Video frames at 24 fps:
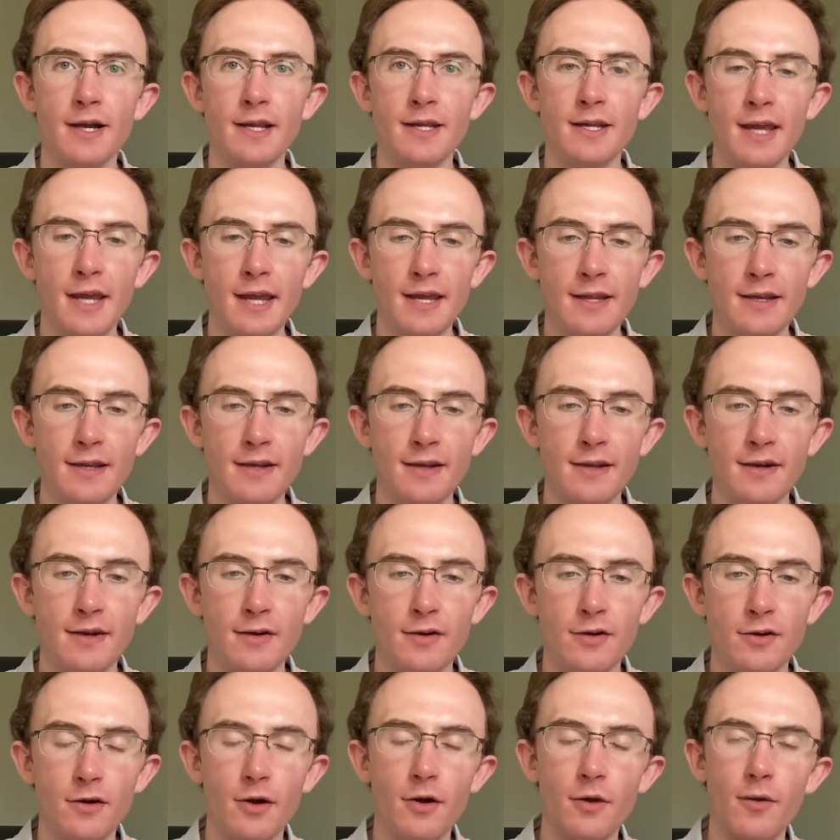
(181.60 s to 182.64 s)
gain
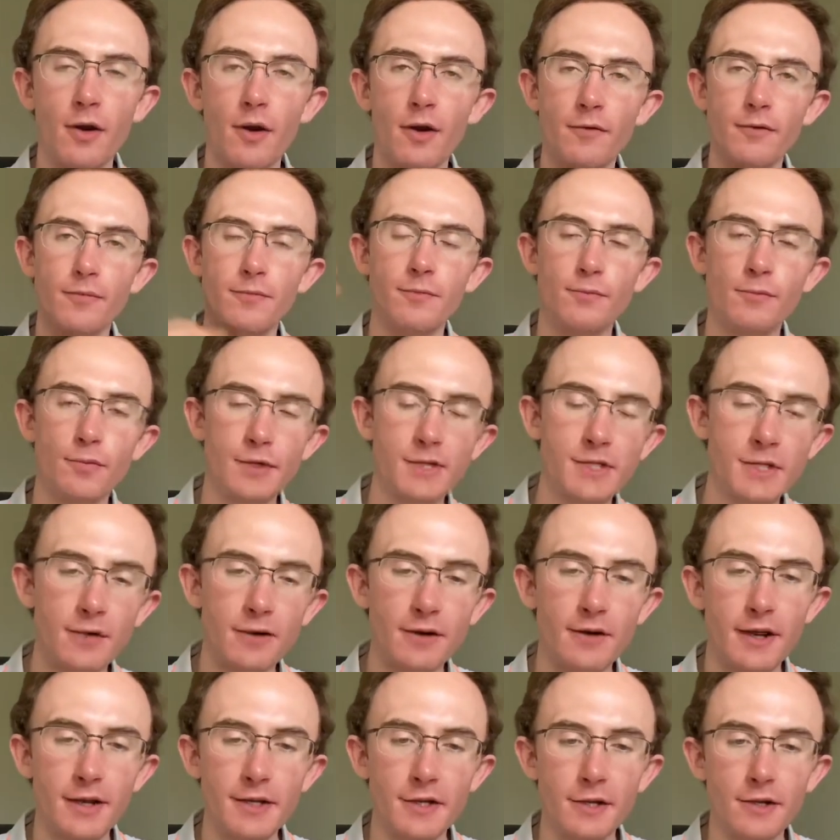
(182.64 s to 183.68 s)
or a
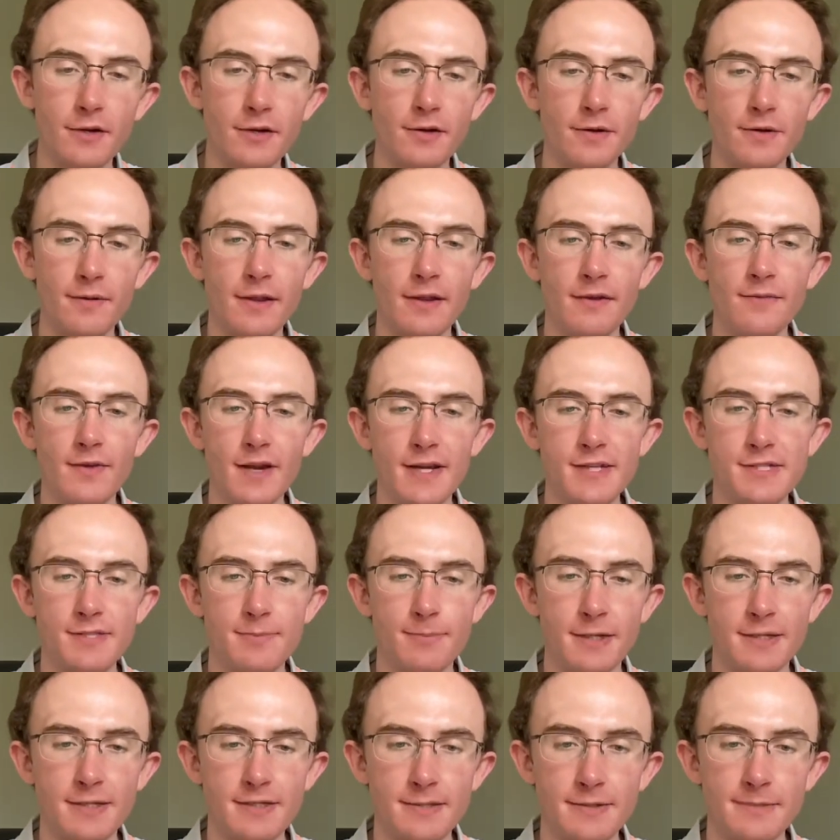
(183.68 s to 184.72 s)
return on your
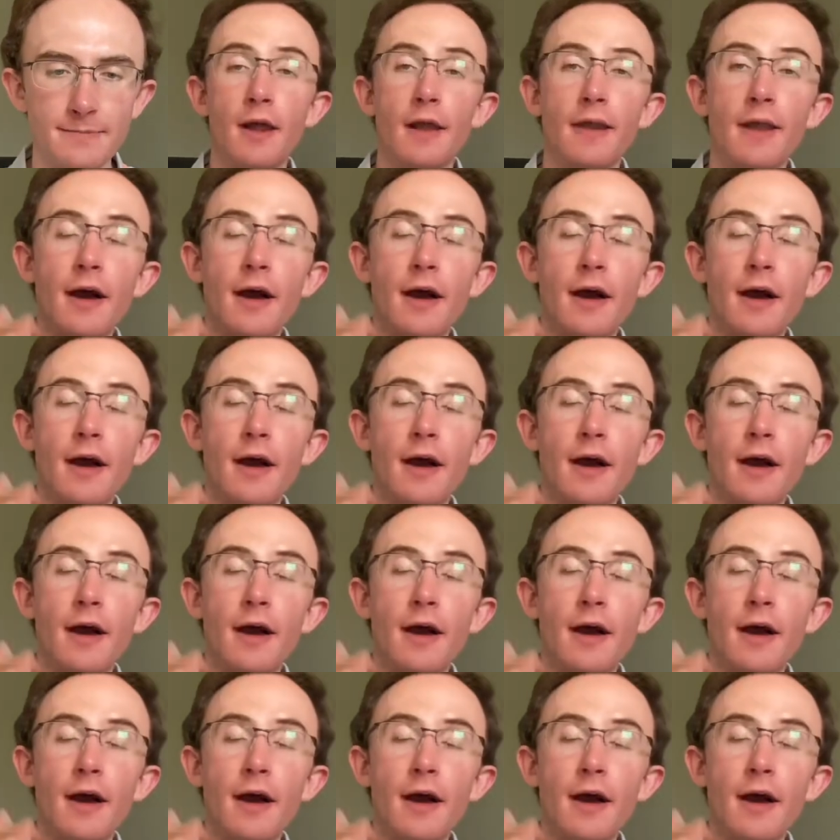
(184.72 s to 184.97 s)
investment.